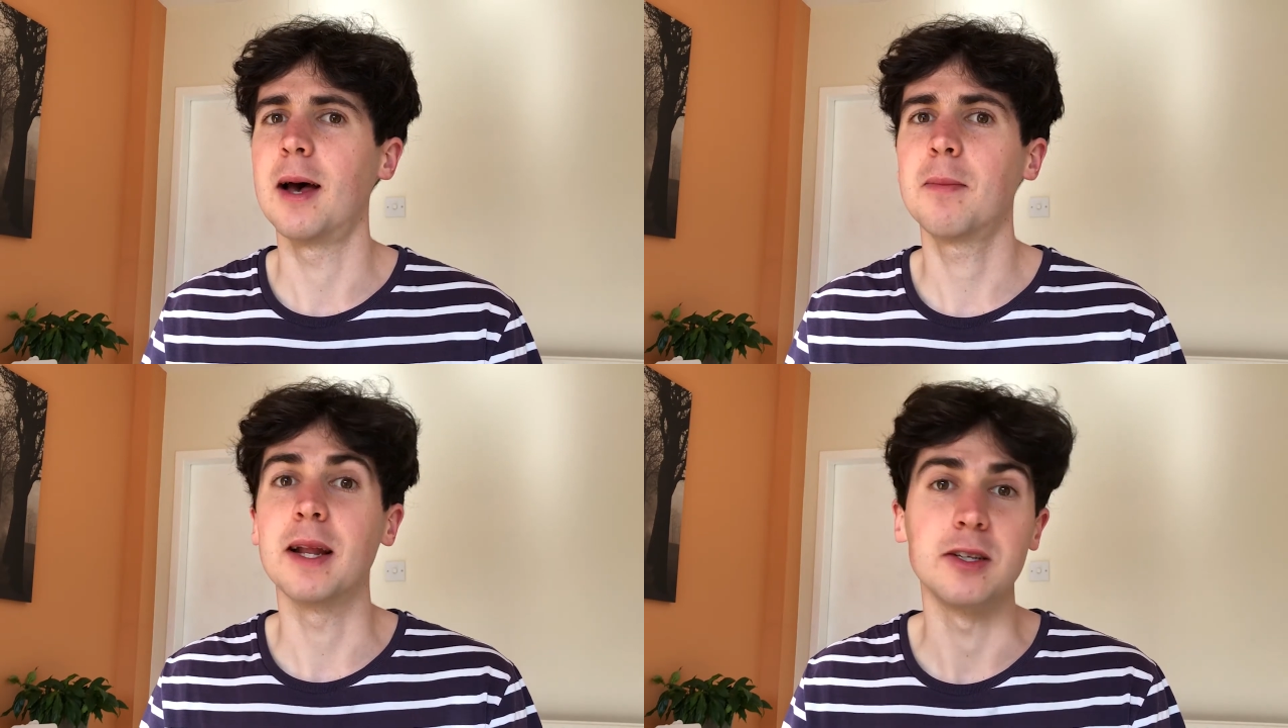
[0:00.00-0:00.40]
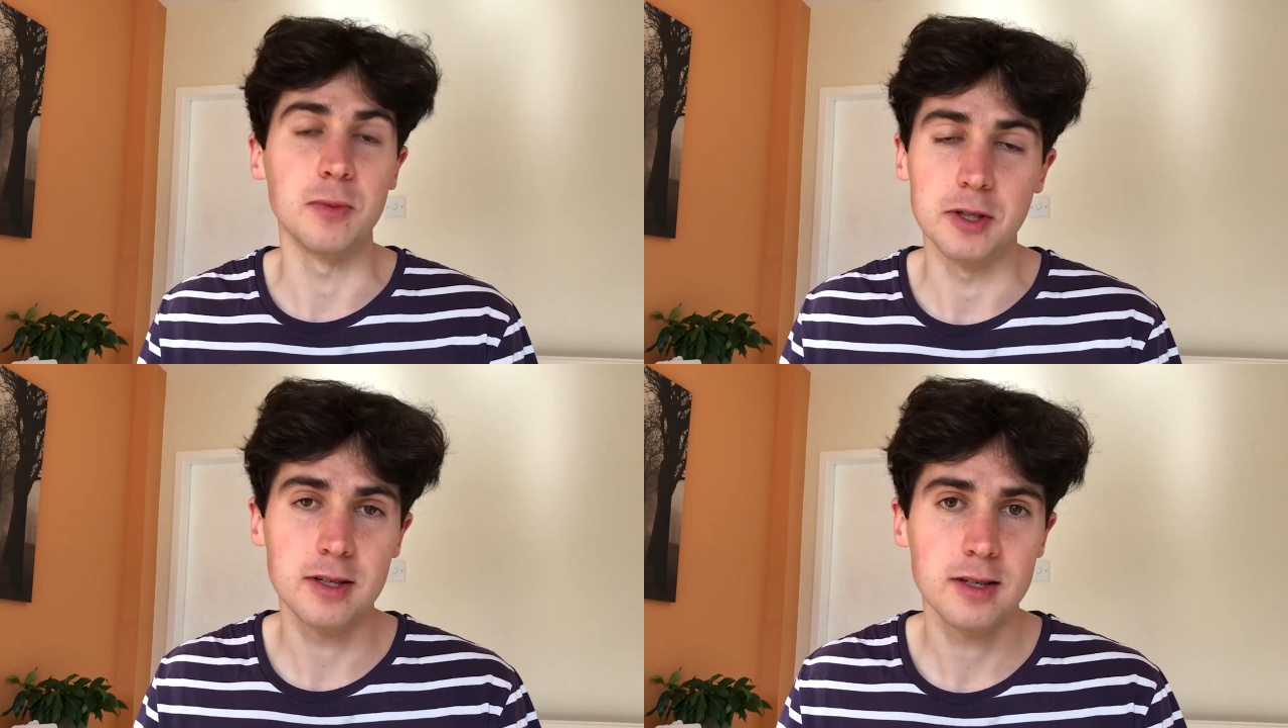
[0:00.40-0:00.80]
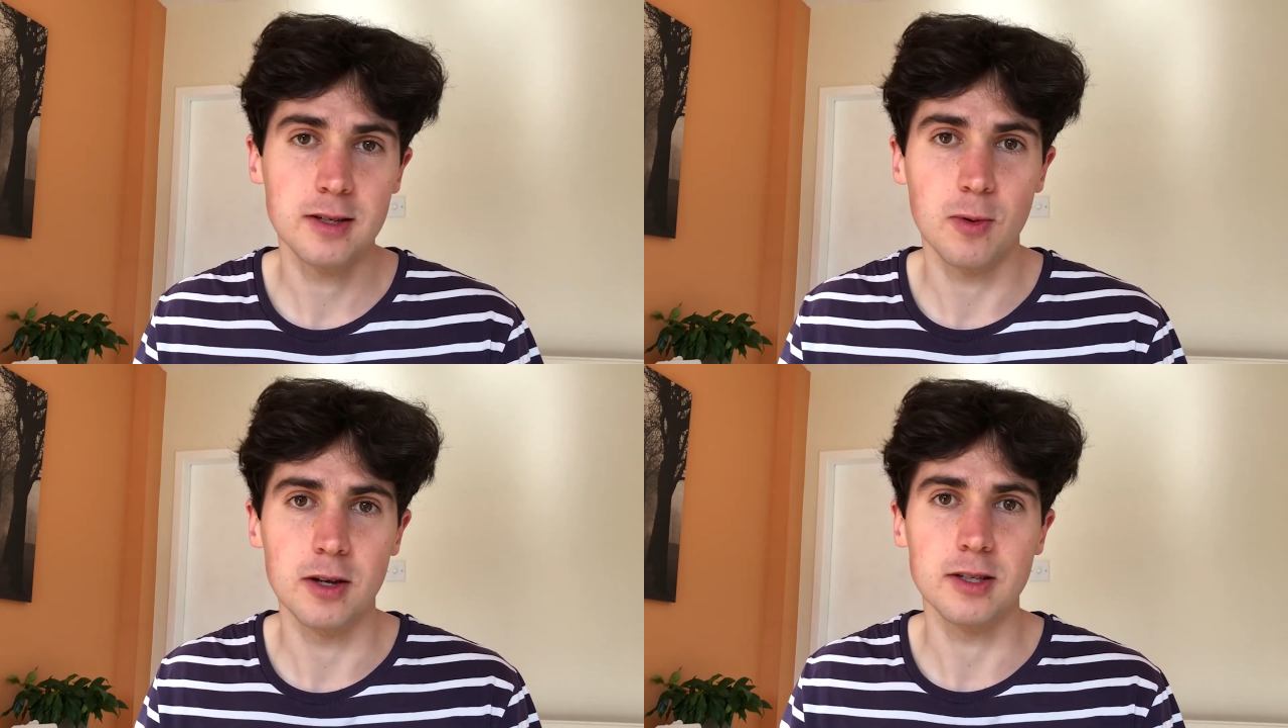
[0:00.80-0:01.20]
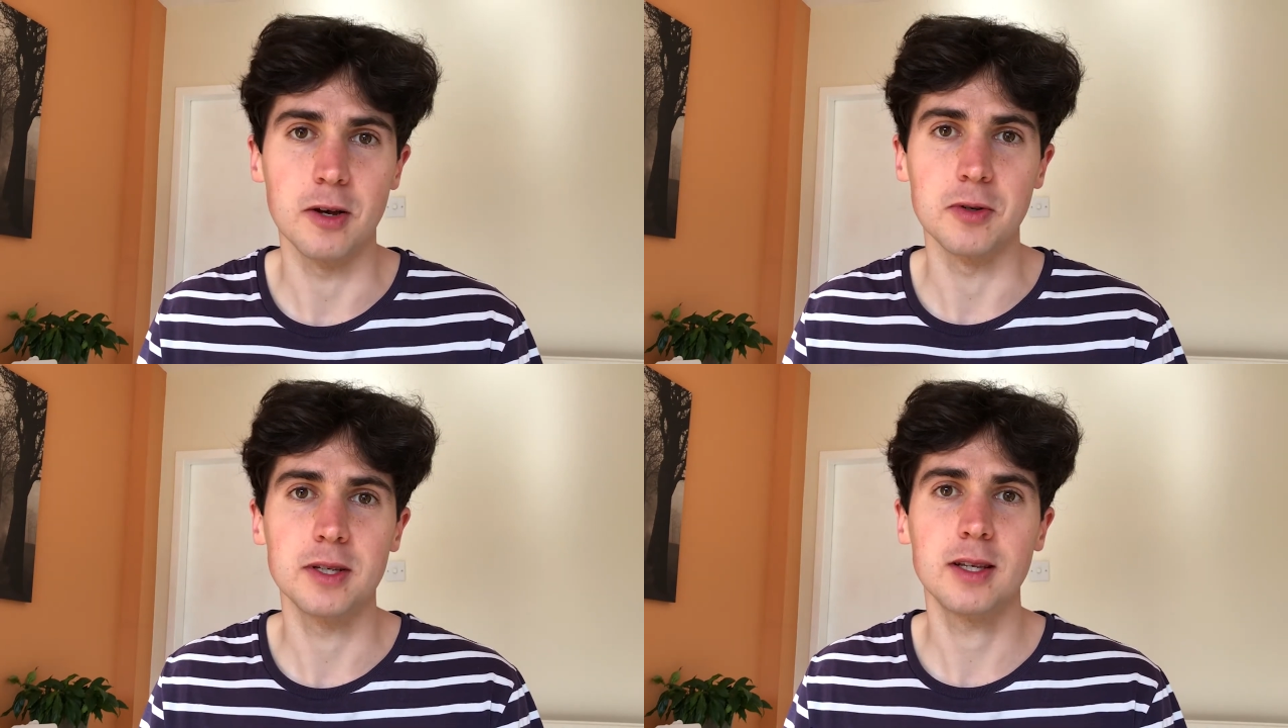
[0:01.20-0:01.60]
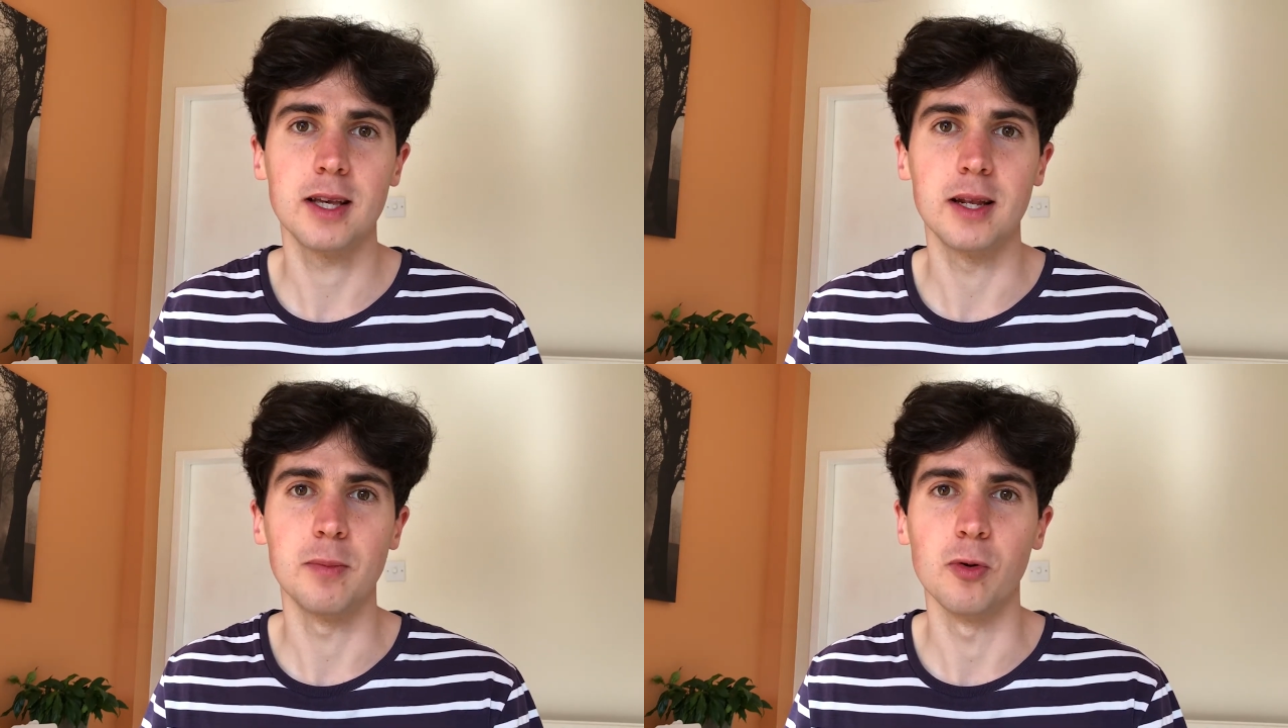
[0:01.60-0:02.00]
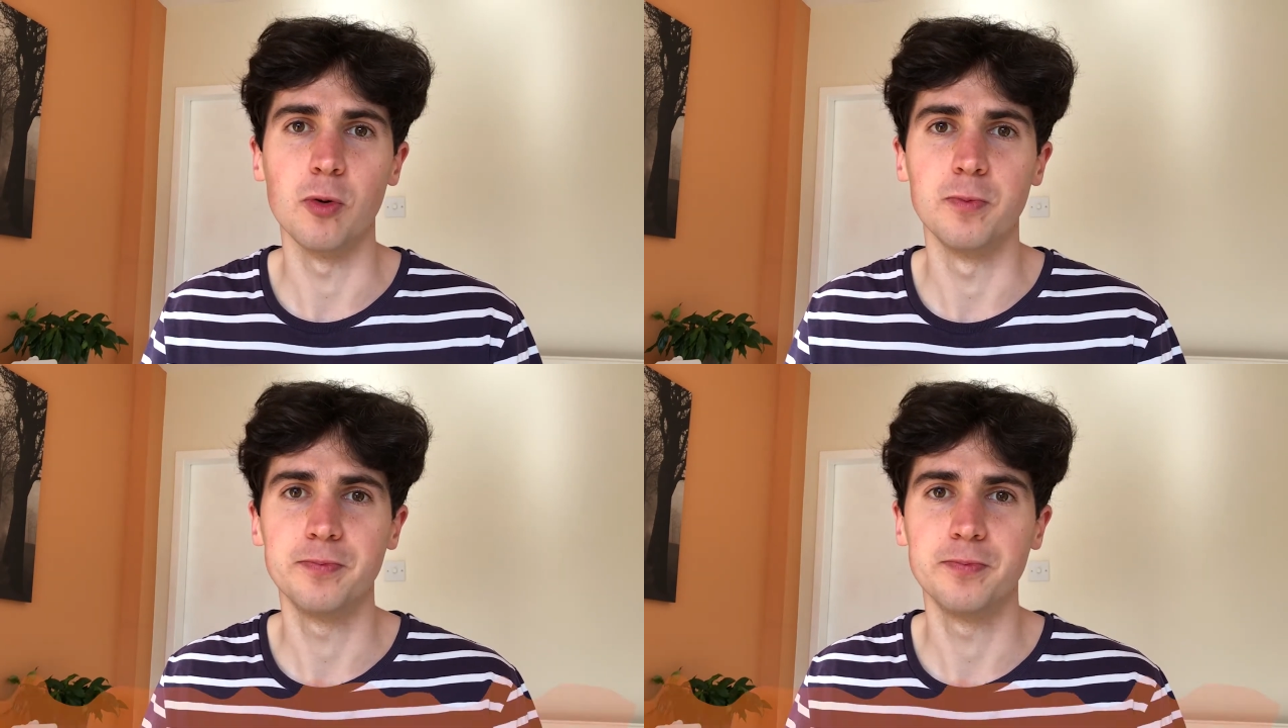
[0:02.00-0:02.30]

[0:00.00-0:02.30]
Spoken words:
placements whilst I was in Peru.